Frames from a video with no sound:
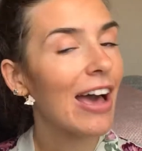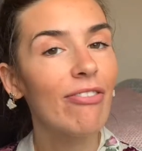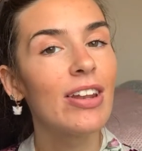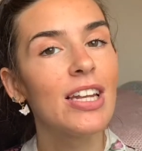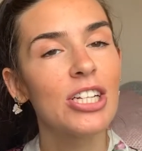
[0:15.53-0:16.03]
have
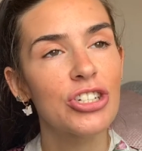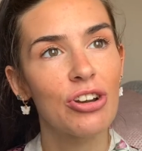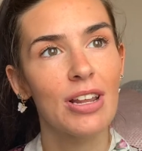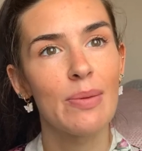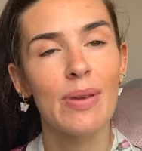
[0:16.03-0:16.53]

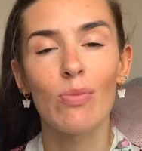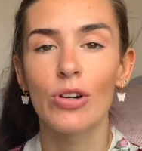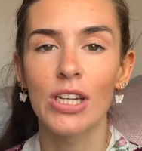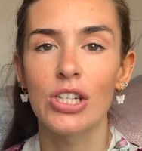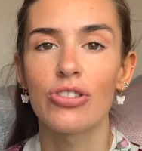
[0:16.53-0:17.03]
literally been
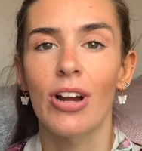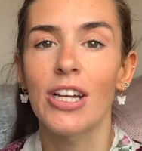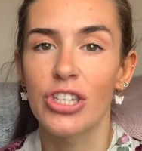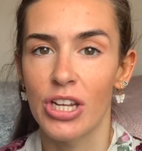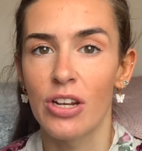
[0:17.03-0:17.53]
wanting to try
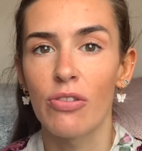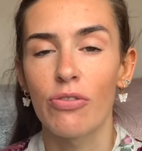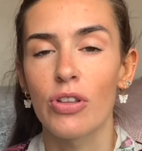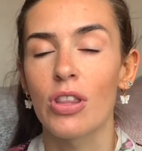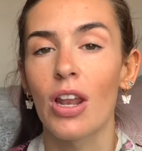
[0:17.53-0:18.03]
SHEIN
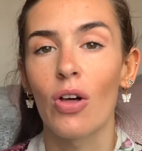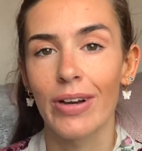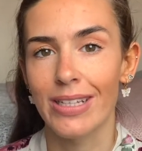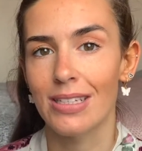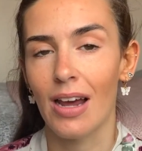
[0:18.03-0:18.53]
for the
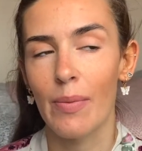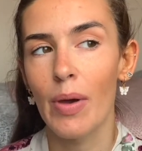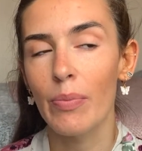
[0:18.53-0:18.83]
longest time,